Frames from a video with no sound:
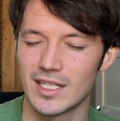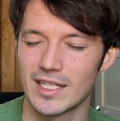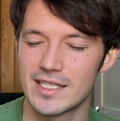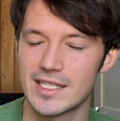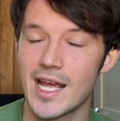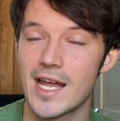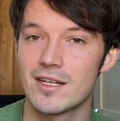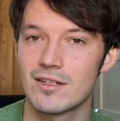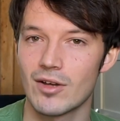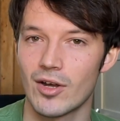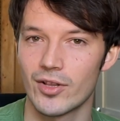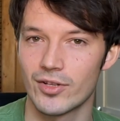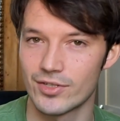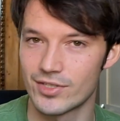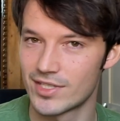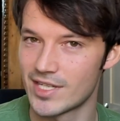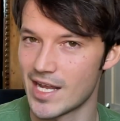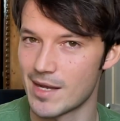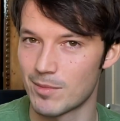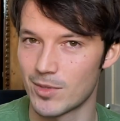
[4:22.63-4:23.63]
a $10
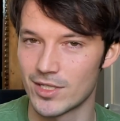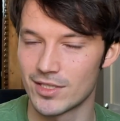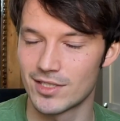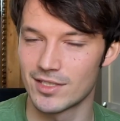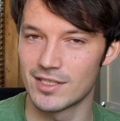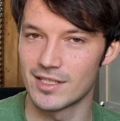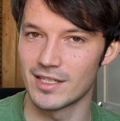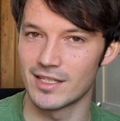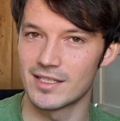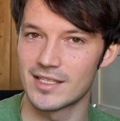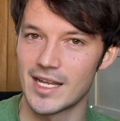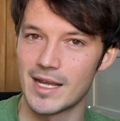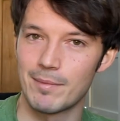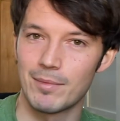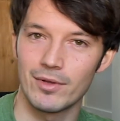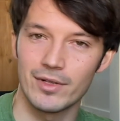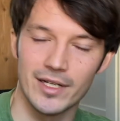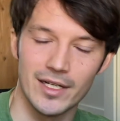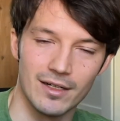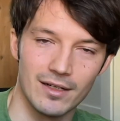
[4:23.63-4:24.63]
sandwich as an
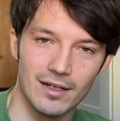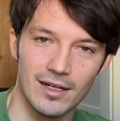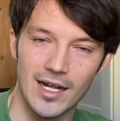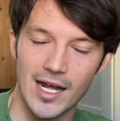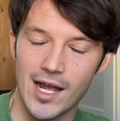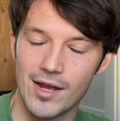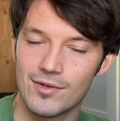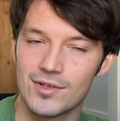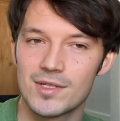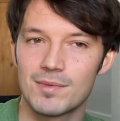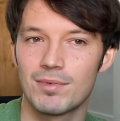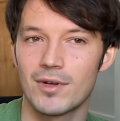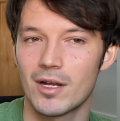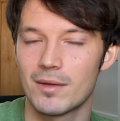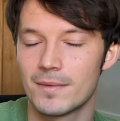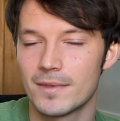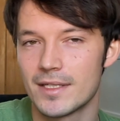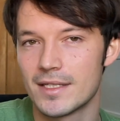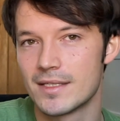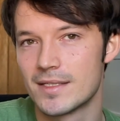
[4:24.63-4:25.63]
example here. I was
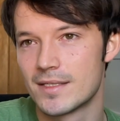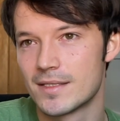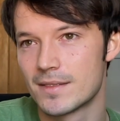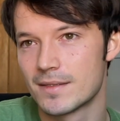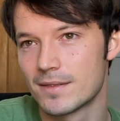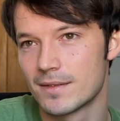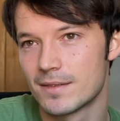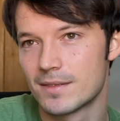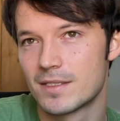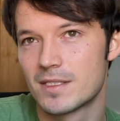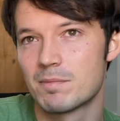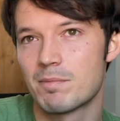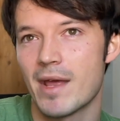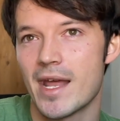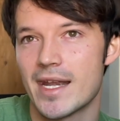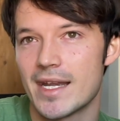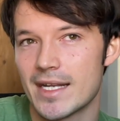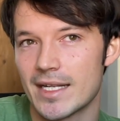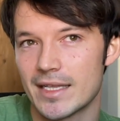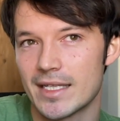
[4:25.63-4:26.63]
probably
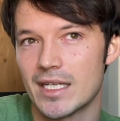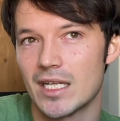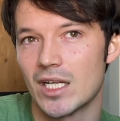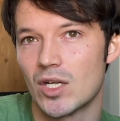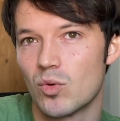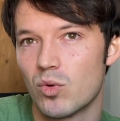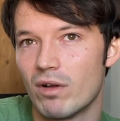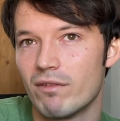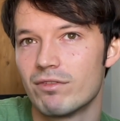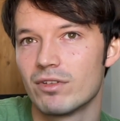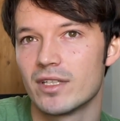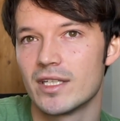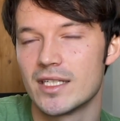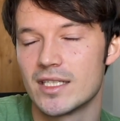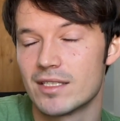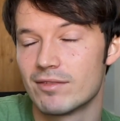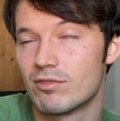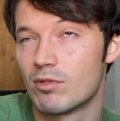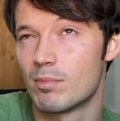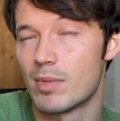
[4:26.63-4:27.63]
spending the
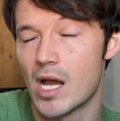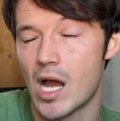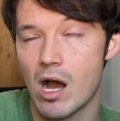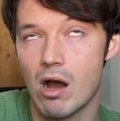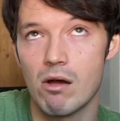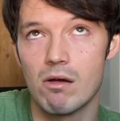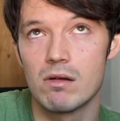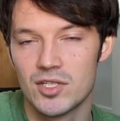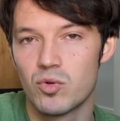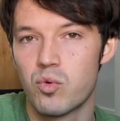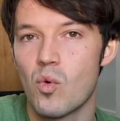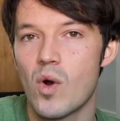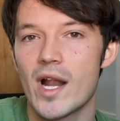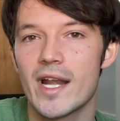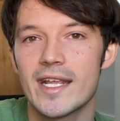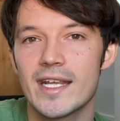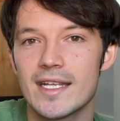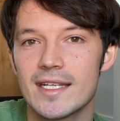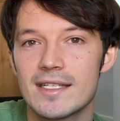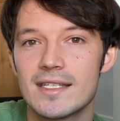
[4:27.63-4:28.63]
equivalent of about
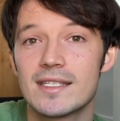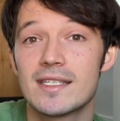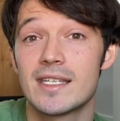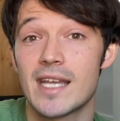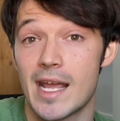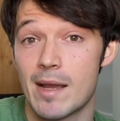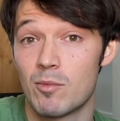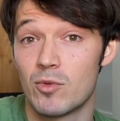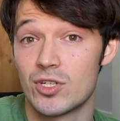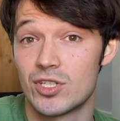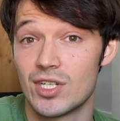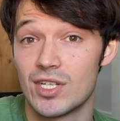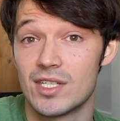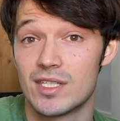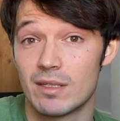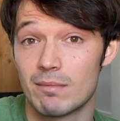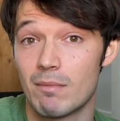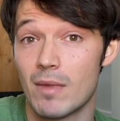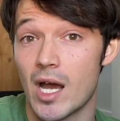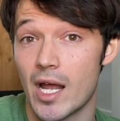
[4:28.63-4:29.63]
20
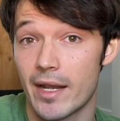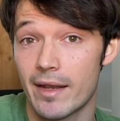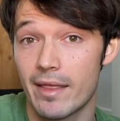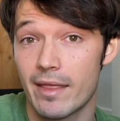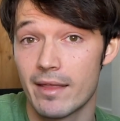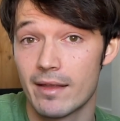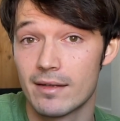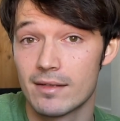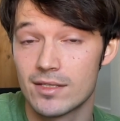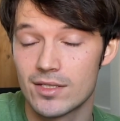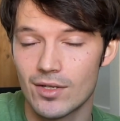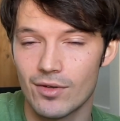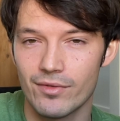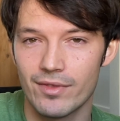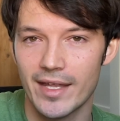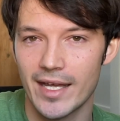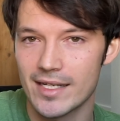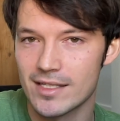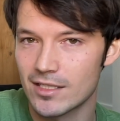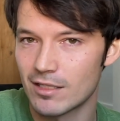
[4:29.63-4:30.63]
sandwiches a month. So
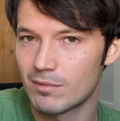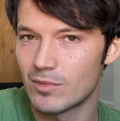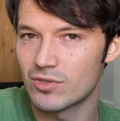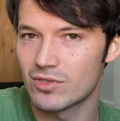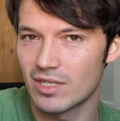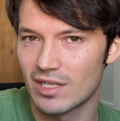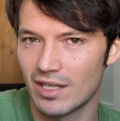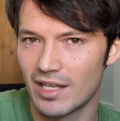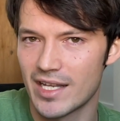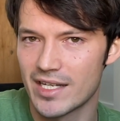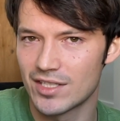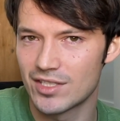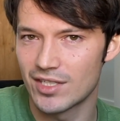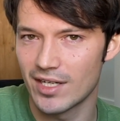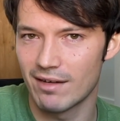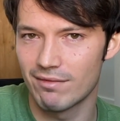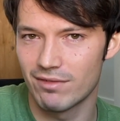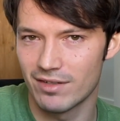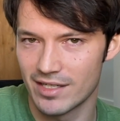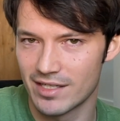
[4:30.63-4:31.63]
that's almost lunch
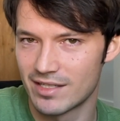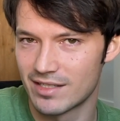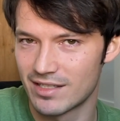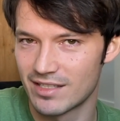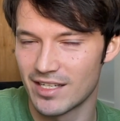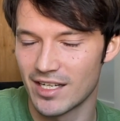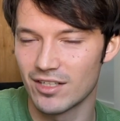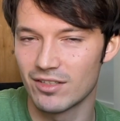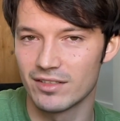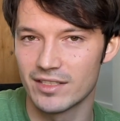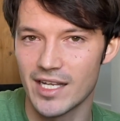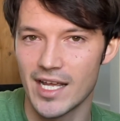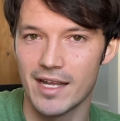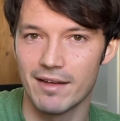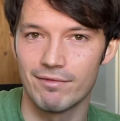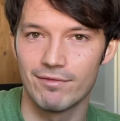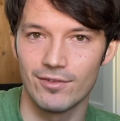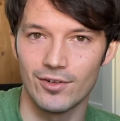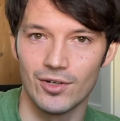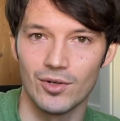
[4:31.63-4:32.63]
every single day
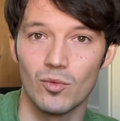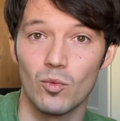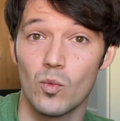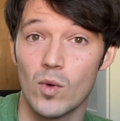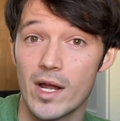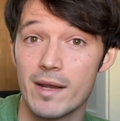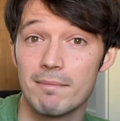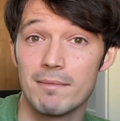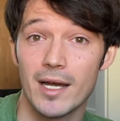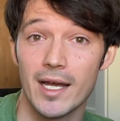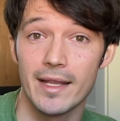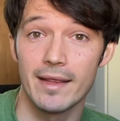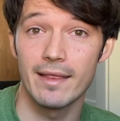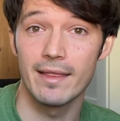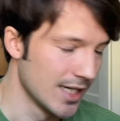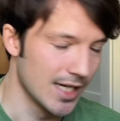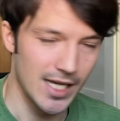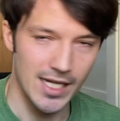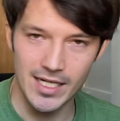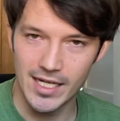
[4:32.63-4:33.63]
for 1
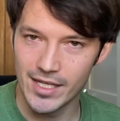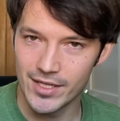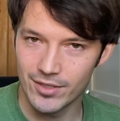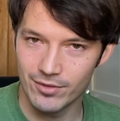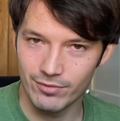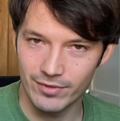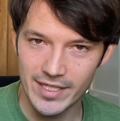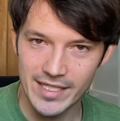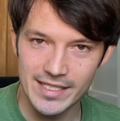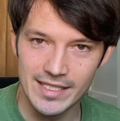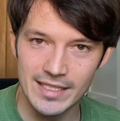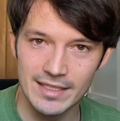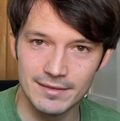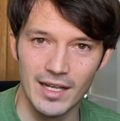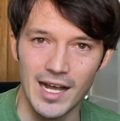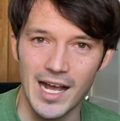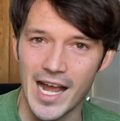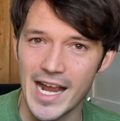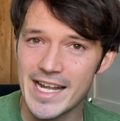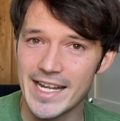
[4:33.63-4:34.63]
month. Another reason,
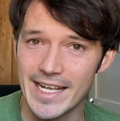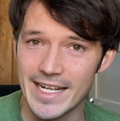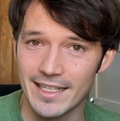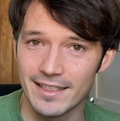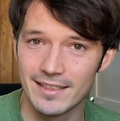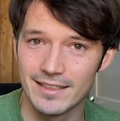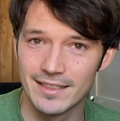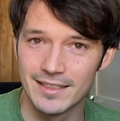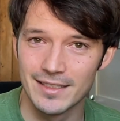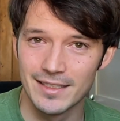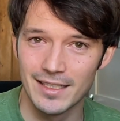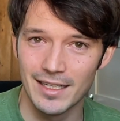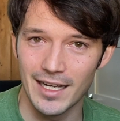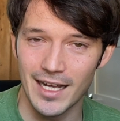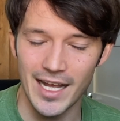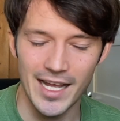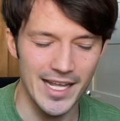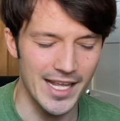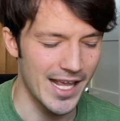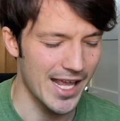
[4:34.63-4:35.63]
hiding.
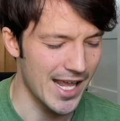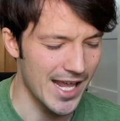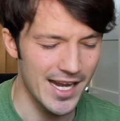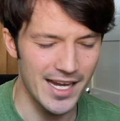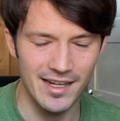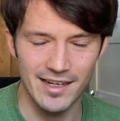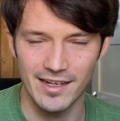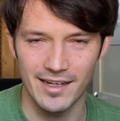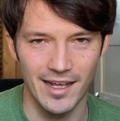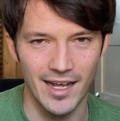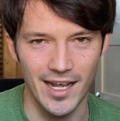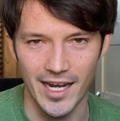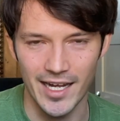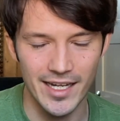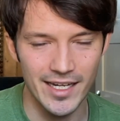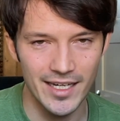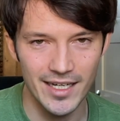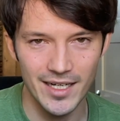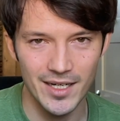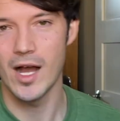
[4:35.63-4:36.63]
I hated hiding